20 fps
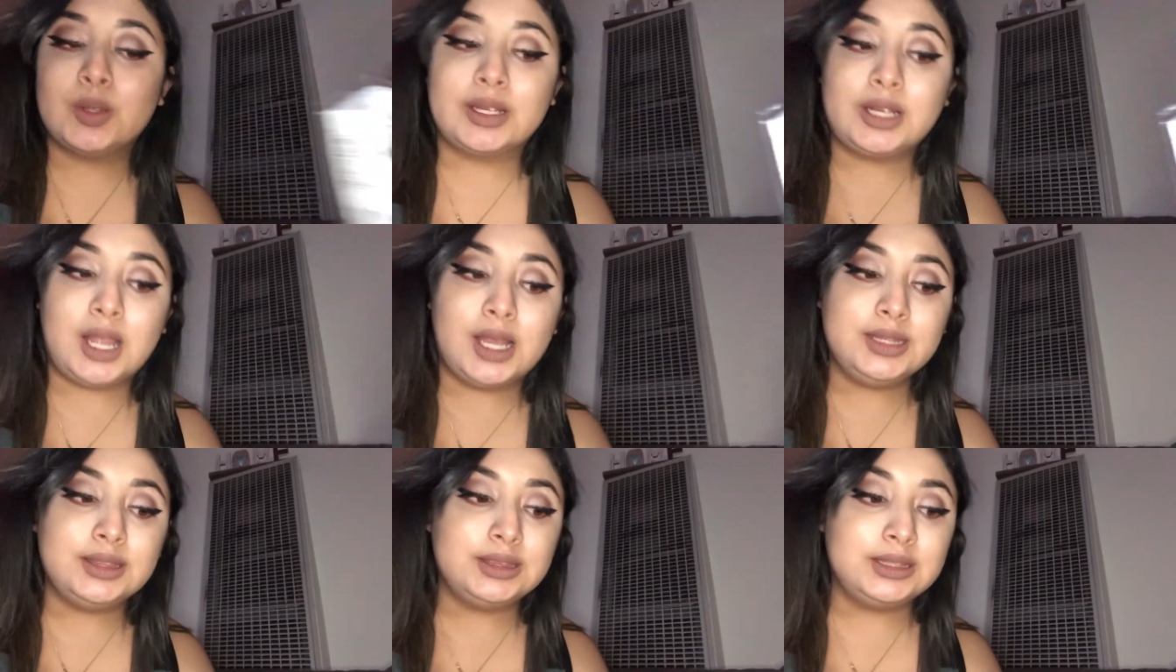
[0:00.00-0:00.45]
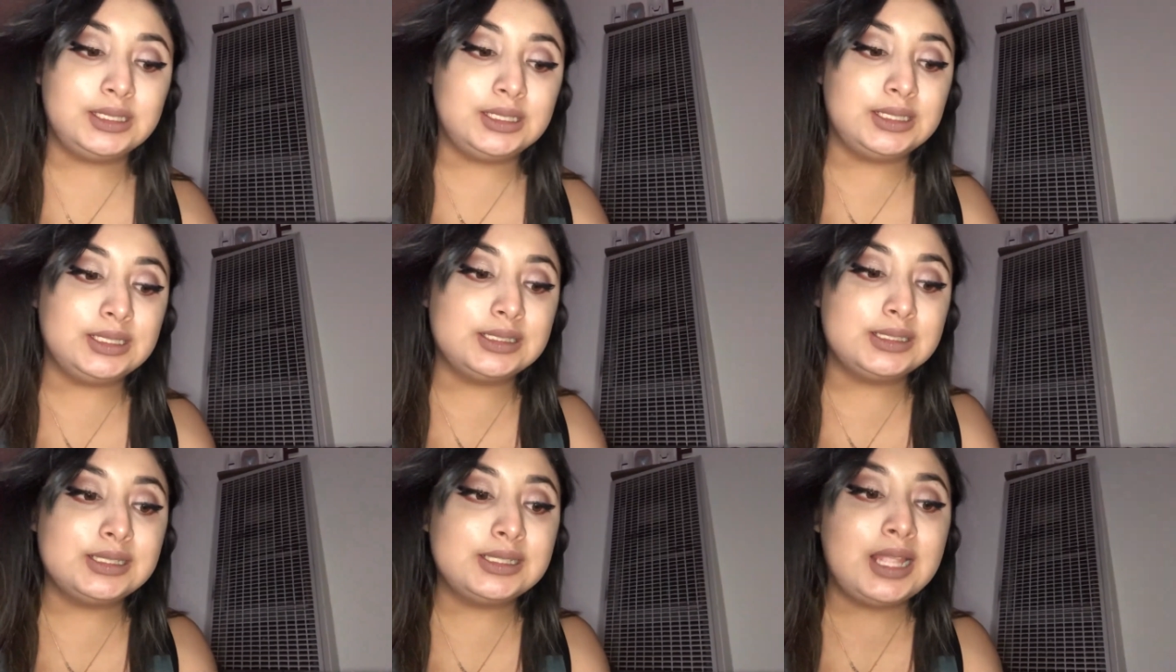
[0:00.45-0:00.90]
I got
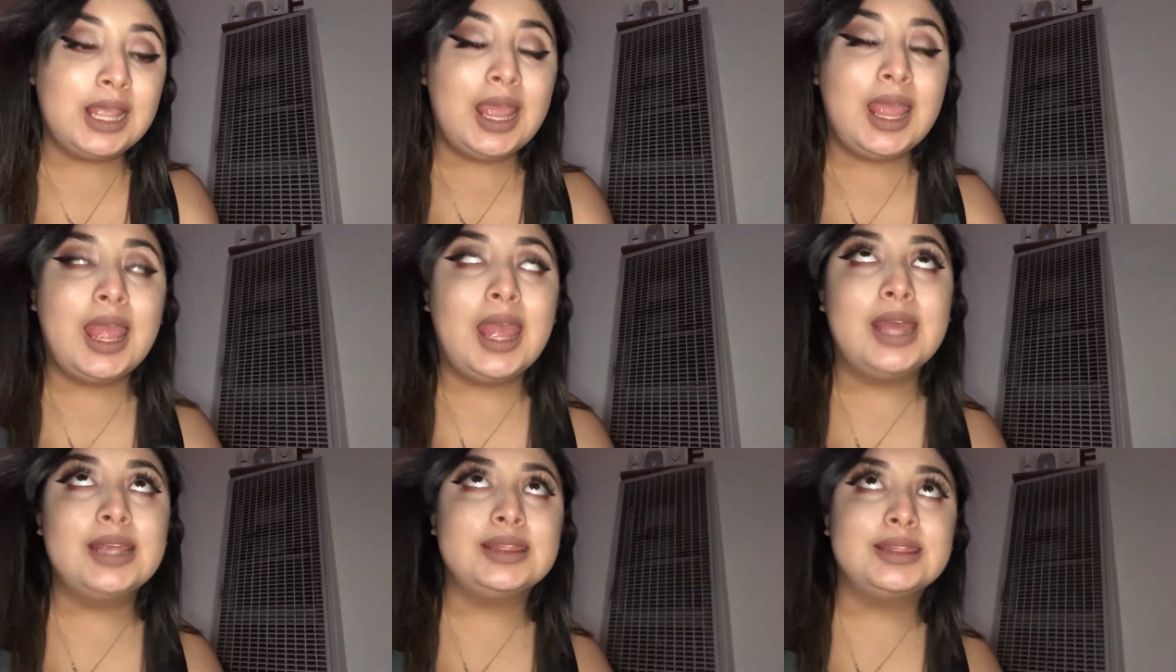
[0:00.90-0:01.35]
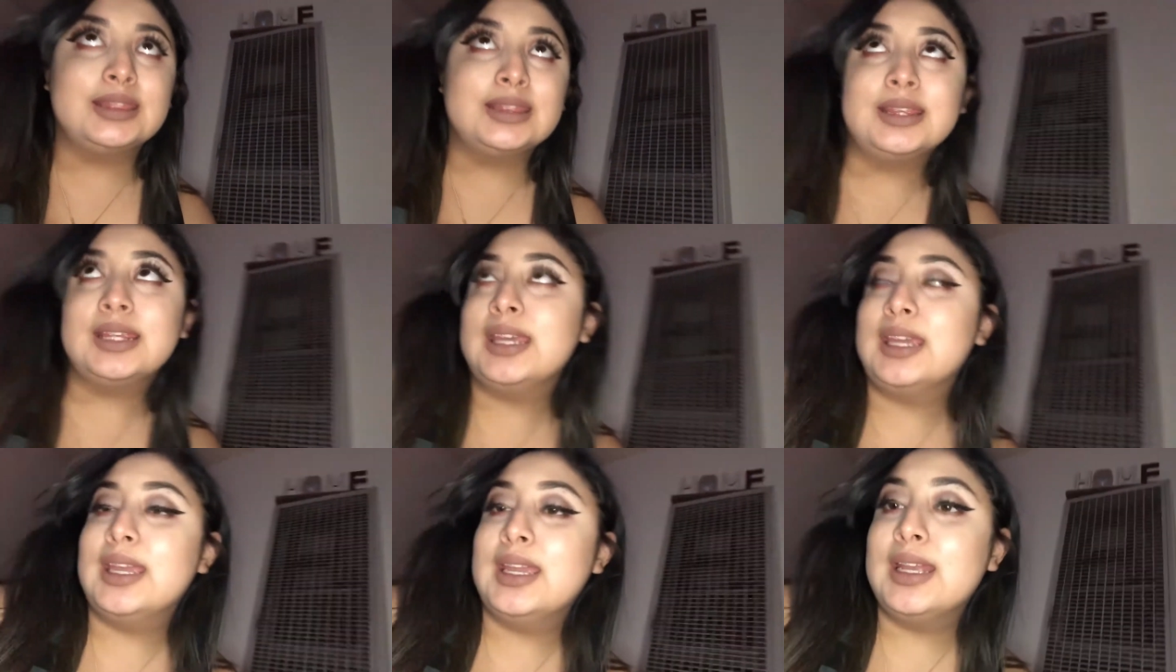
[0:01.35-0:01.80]
these
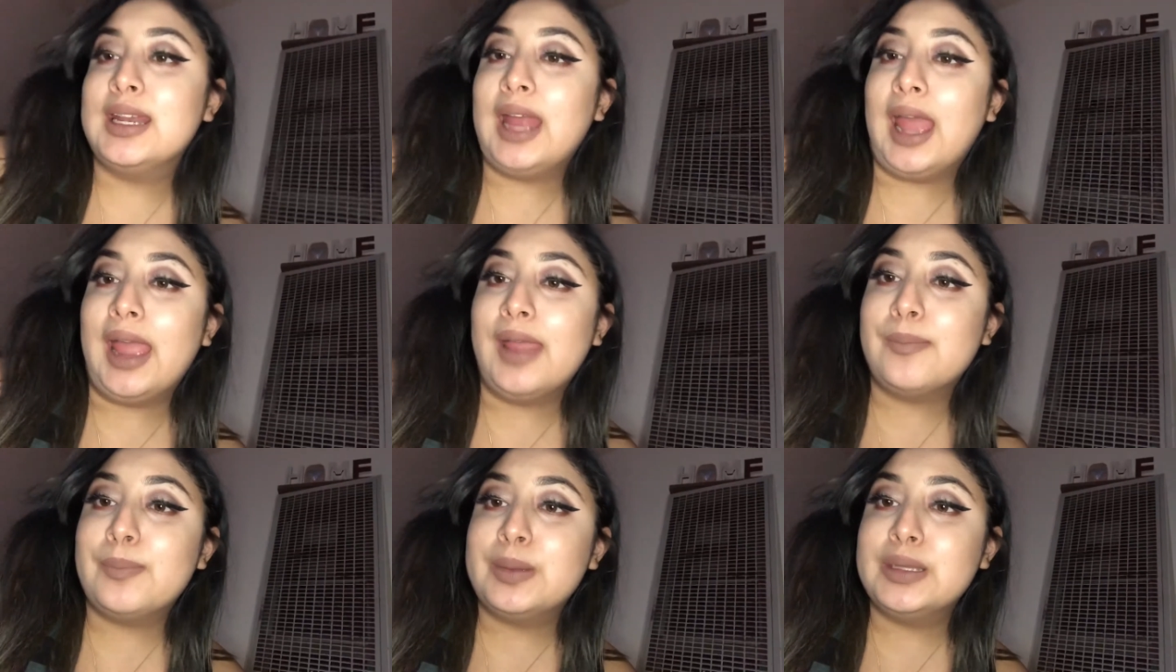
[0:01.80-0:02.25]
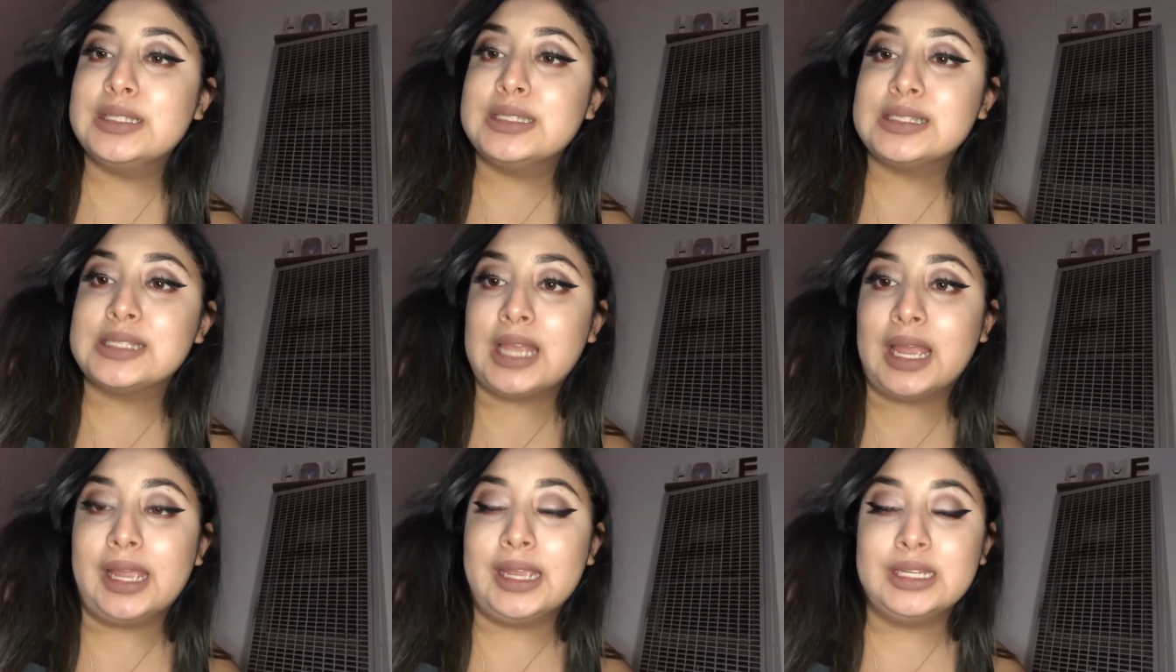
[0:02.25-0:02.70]
and then I've
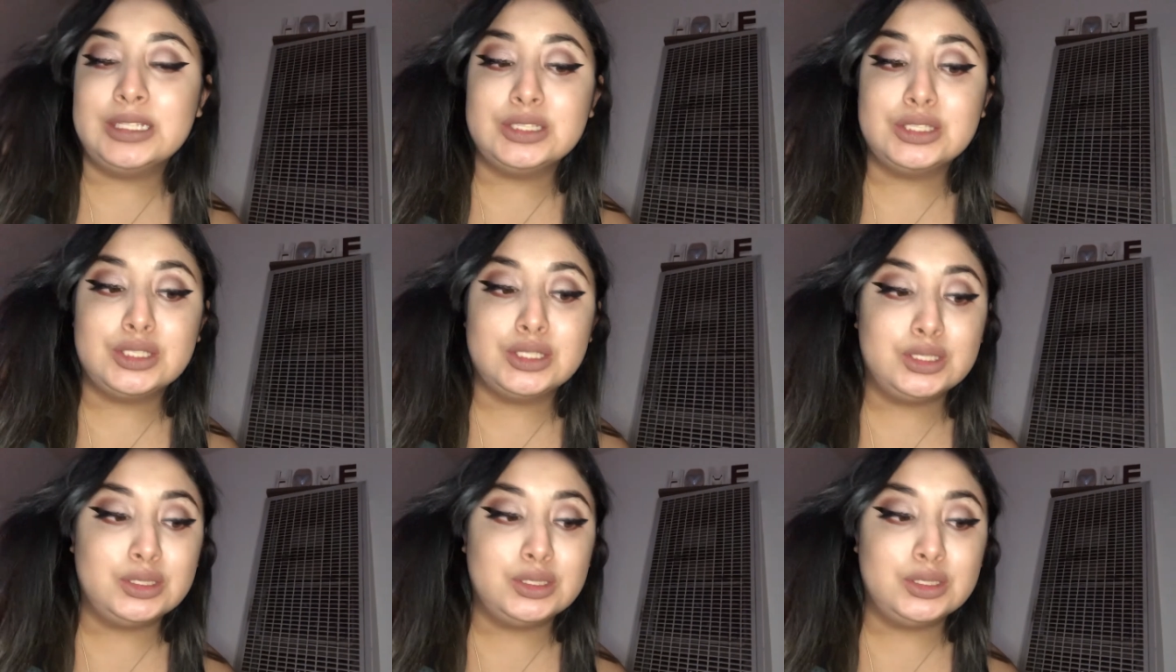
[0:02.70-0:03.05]
been dying